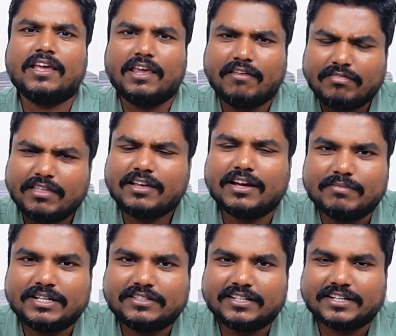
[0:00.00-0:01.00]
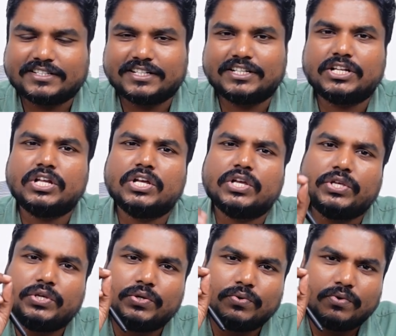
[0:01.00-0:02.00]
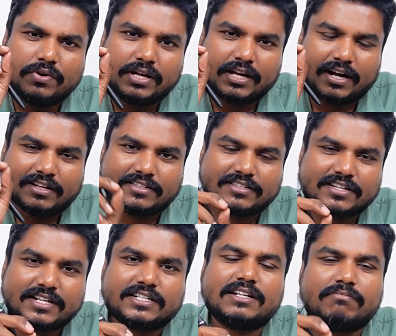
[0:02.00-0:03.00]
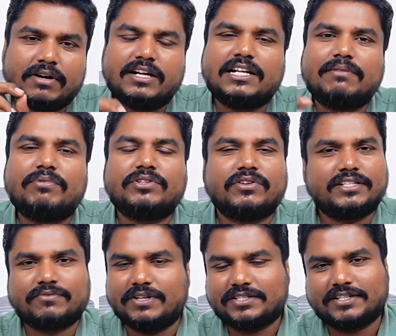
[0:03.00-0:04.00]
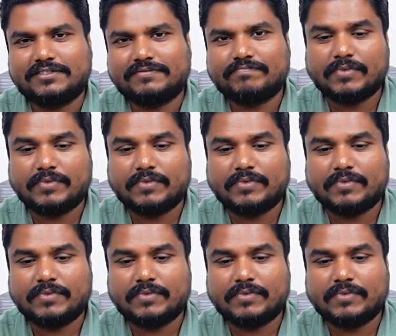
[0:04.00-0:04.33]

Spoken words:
In the comment section, you construct a multiple choice question.